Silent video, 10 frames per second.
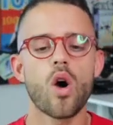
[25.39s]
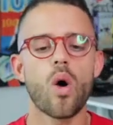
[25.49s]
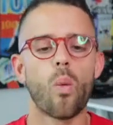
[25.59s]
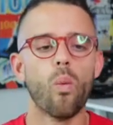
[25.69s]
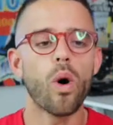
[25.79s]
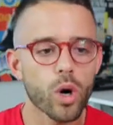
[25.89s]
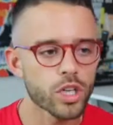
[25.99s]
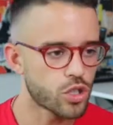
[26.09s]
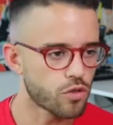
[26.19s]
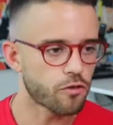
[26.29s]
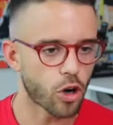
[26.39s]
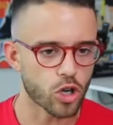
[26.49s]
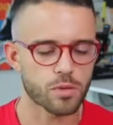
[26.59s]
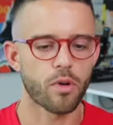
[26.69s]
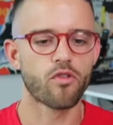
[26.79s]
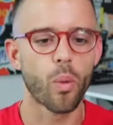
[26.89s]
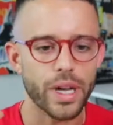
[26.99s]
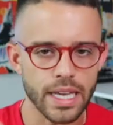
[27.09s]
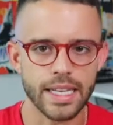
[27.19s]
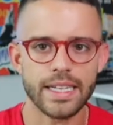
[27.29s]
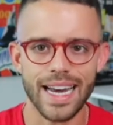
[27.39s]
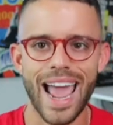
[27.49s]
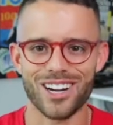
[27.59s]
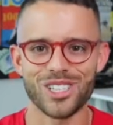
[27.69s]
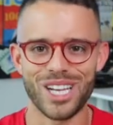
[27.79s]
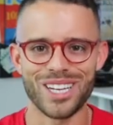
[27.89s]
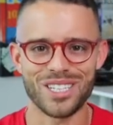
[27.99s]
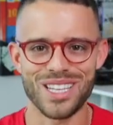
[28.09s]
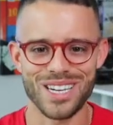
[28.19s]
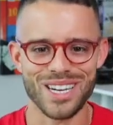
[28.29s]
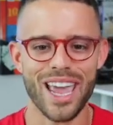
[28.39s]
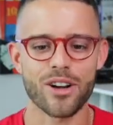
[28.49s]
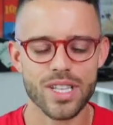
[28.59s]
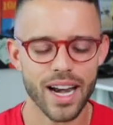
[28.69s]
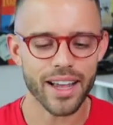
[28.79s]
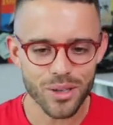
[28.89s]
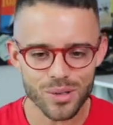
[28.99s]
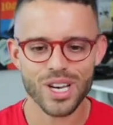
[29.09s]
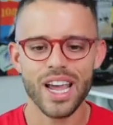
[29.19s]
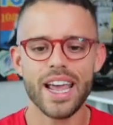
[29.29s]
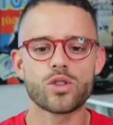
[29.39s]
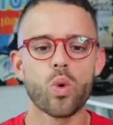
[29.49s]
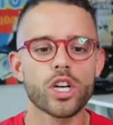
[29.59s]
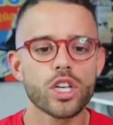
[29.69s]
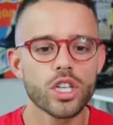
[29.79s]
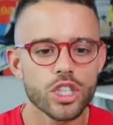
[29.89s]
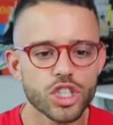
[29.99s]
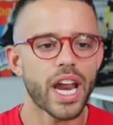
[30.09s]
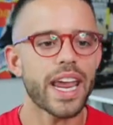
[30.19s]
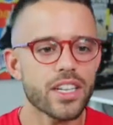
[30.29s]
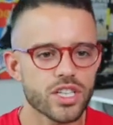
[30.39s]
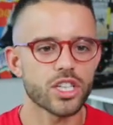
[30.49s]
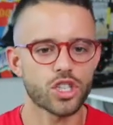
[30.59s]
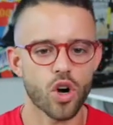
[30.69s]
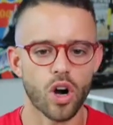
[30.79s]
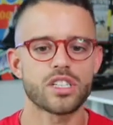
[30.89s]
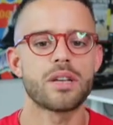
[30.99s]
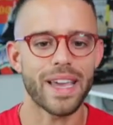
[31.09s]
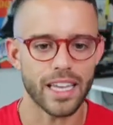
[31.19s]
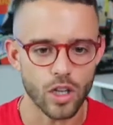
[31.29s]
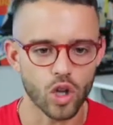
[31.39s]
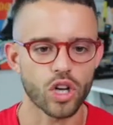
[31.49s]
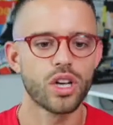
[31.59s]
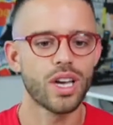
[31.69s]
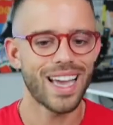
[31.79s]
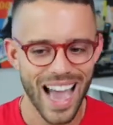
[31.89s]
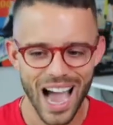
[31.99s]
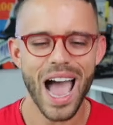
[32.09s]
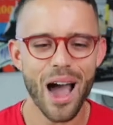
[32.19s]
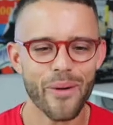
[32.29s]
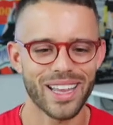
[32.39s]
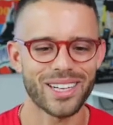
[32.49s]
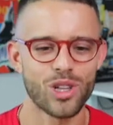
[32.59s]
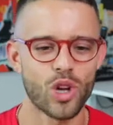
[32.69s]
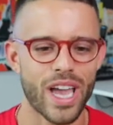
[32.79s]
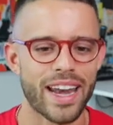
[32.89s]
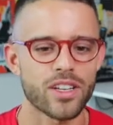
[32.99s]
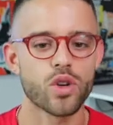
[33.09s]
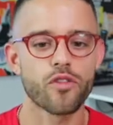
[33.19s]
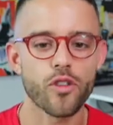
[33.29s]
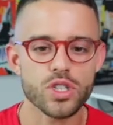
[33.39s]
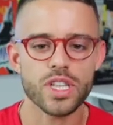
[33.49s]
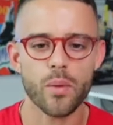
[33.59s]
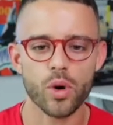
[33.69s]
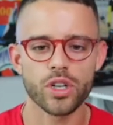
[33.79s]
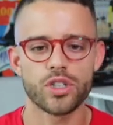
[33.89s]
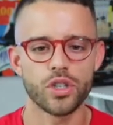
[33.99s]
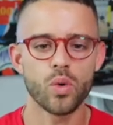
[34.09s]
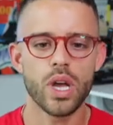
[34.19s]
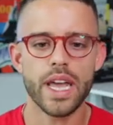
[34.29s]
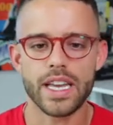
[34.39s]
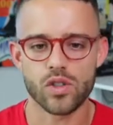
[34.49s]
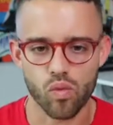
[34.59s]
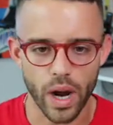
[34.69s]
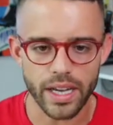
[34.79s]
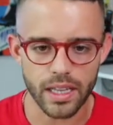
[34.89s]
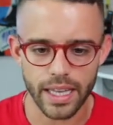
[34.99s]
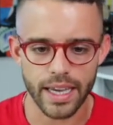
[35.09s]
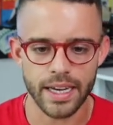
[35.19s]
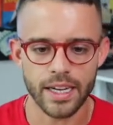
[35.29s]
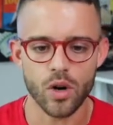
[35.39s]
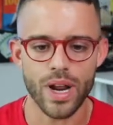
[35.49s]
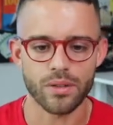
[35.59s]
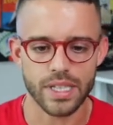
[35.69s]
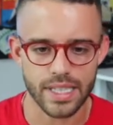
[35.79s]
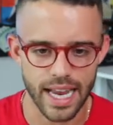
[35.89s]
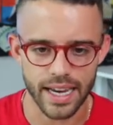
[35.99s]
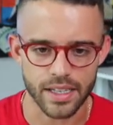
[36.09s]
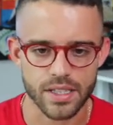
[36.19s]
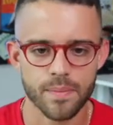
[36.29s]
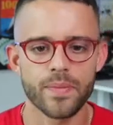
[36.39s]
What we're gonna do first, before we can actually get into the indicators that I use, is we're gonna change this chart to make it look how I like to look at it. So first thing that we're gonna do is right click in and go down to settings.